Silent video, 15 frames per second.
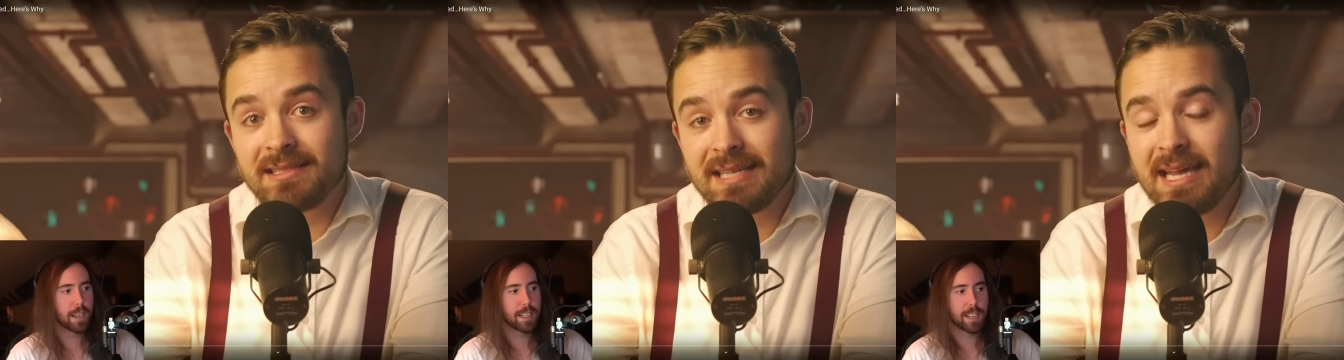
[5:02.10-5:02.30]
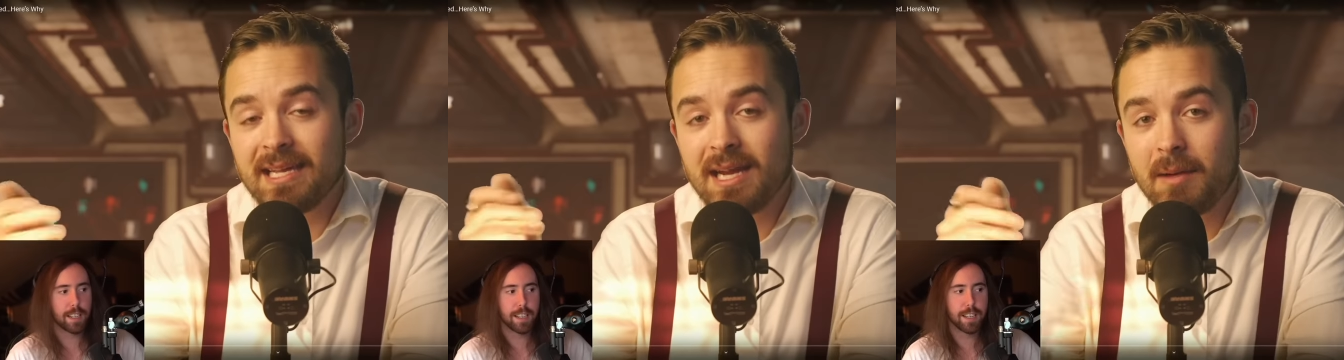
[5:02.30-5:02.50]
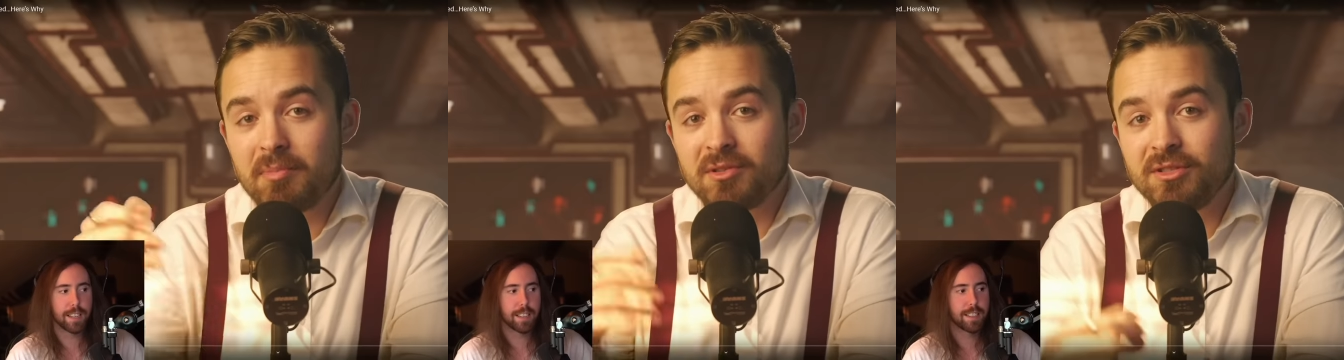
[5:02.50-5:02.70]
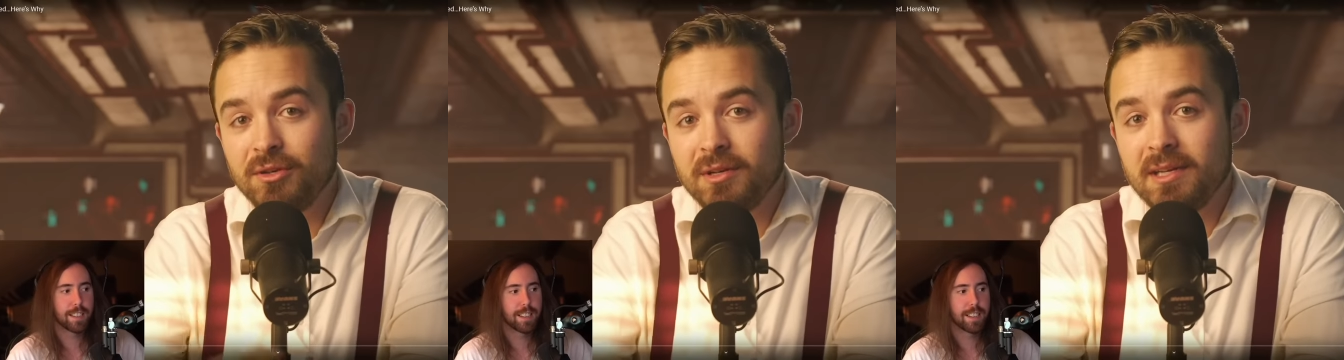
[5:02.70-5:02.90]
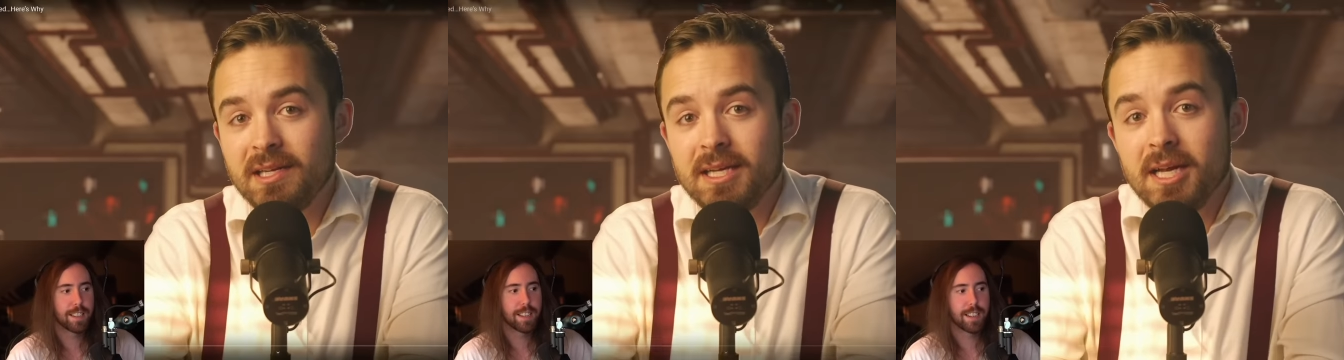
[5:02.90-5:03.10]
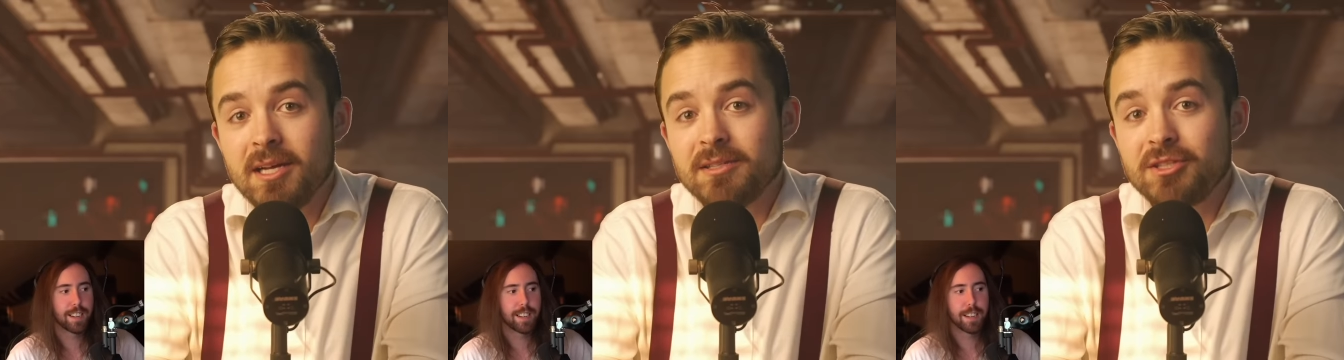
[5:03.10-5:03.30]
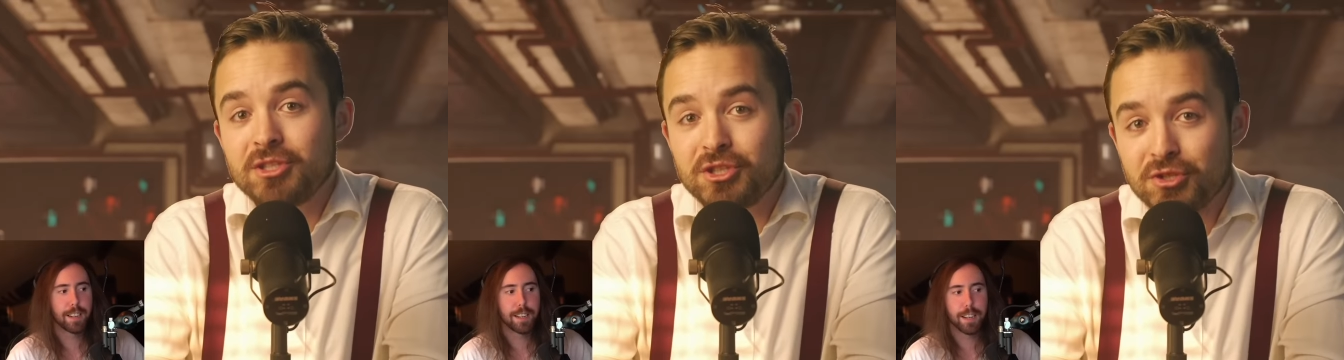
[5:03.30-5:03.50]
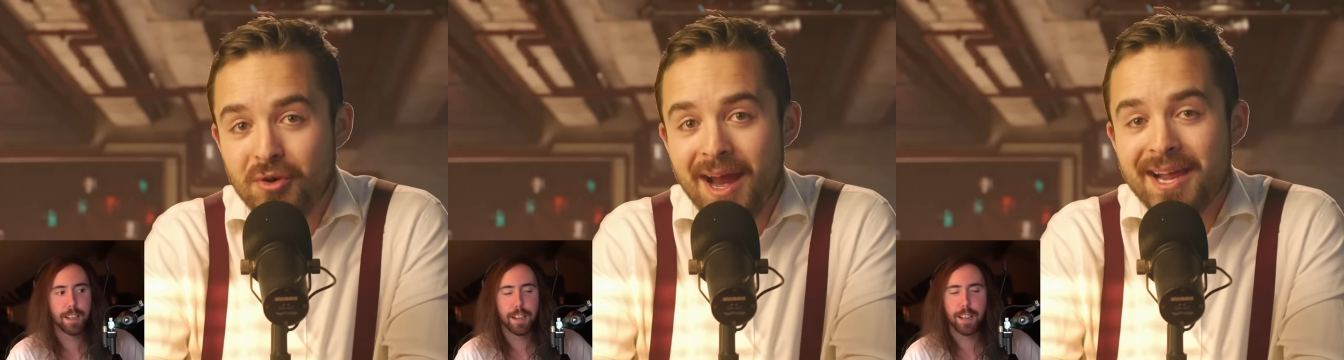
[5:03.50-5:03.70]
Speaker 1: oh to take an opportunity to
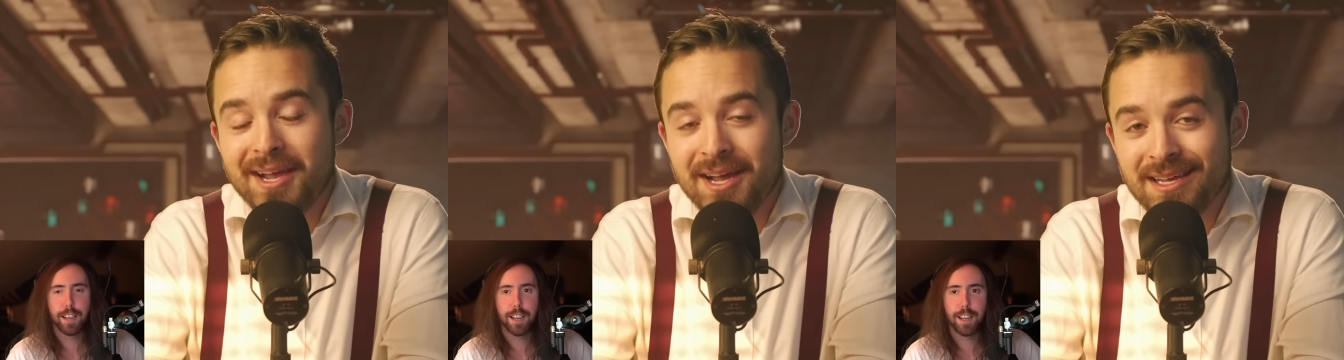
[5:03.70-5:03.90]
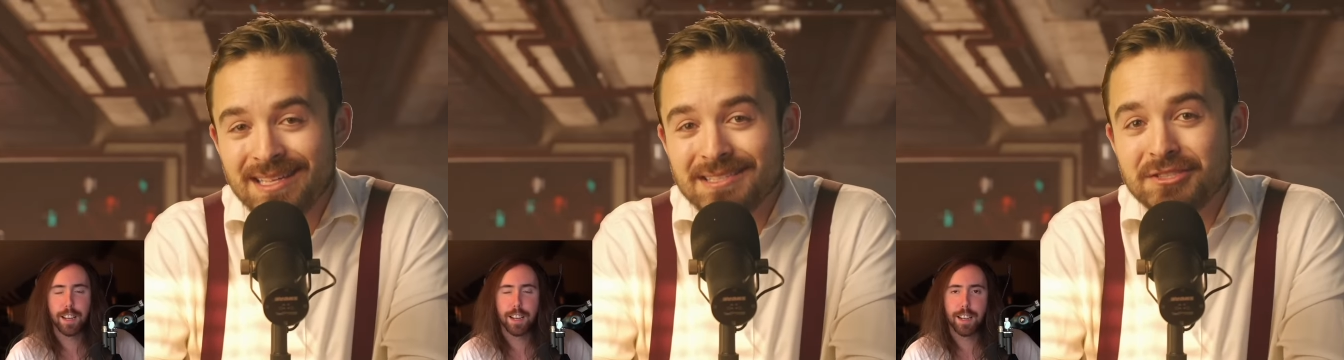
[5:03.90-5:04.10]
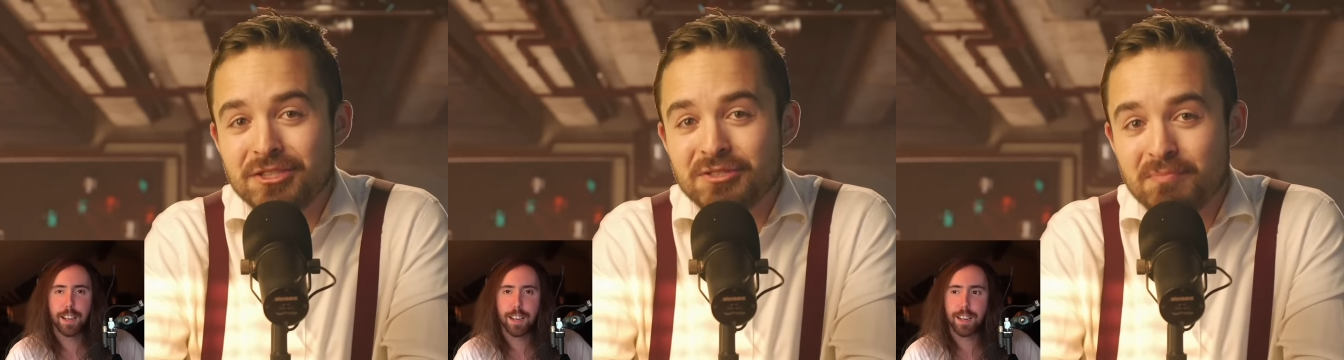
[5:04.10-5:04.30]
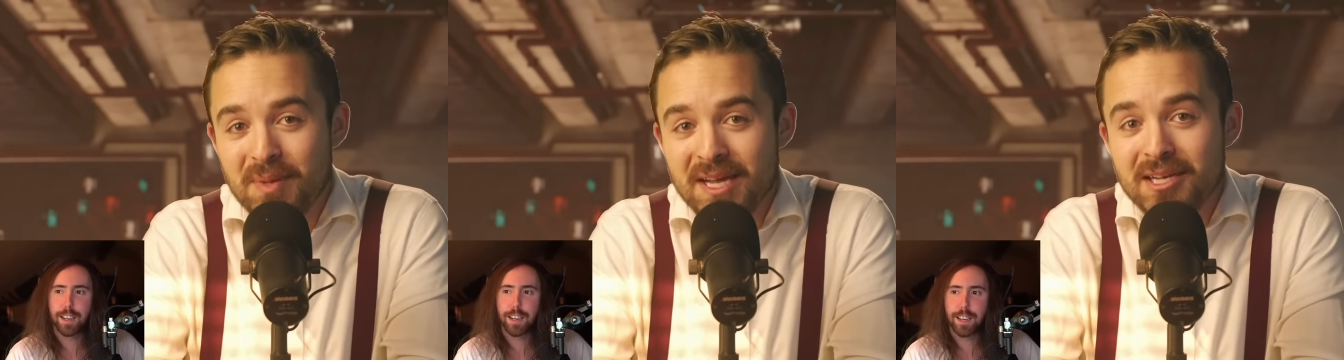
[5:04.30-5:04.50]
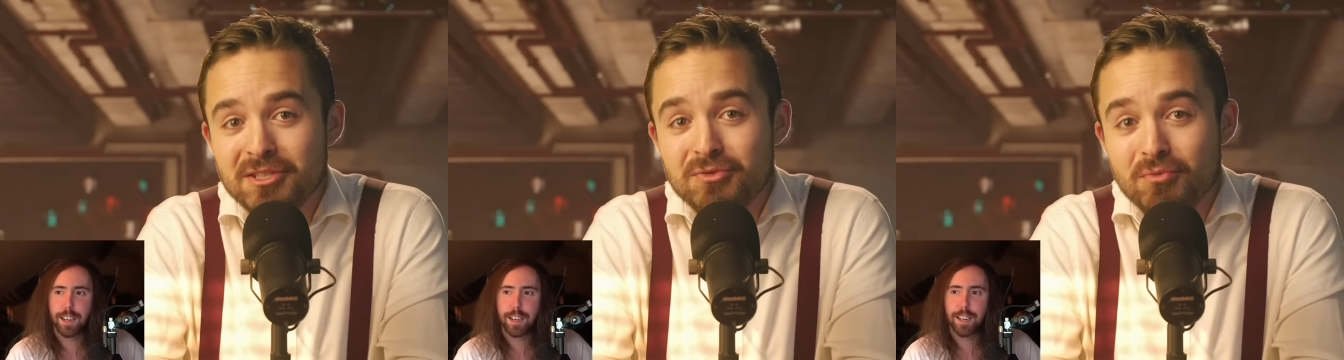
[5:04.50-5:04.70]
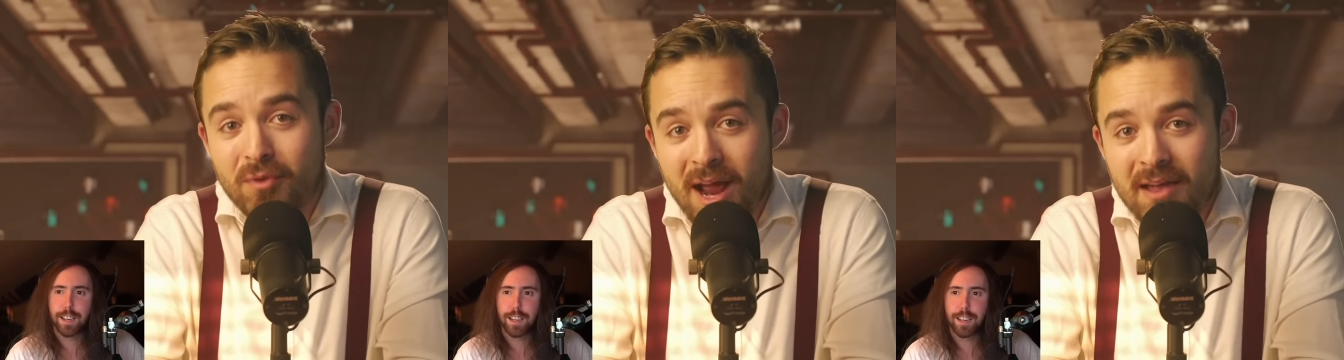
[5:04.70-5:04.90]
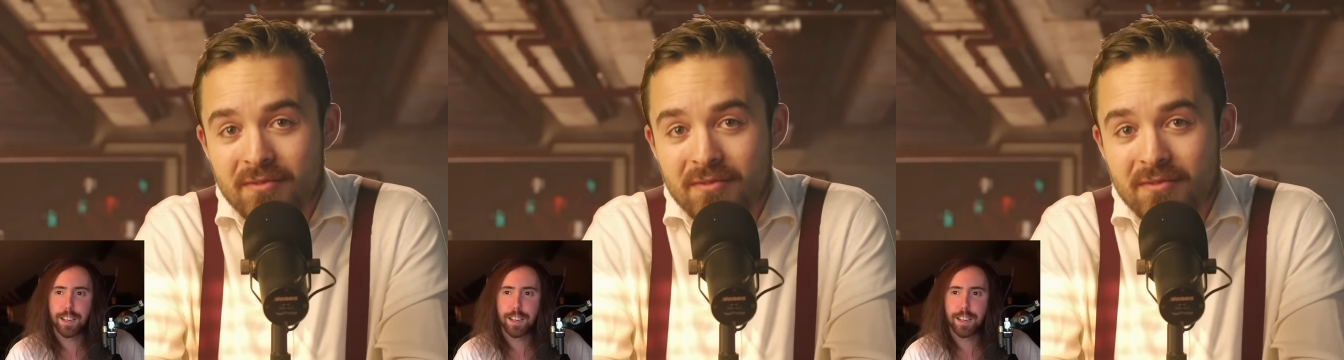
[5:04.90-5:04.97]
strike against his biggest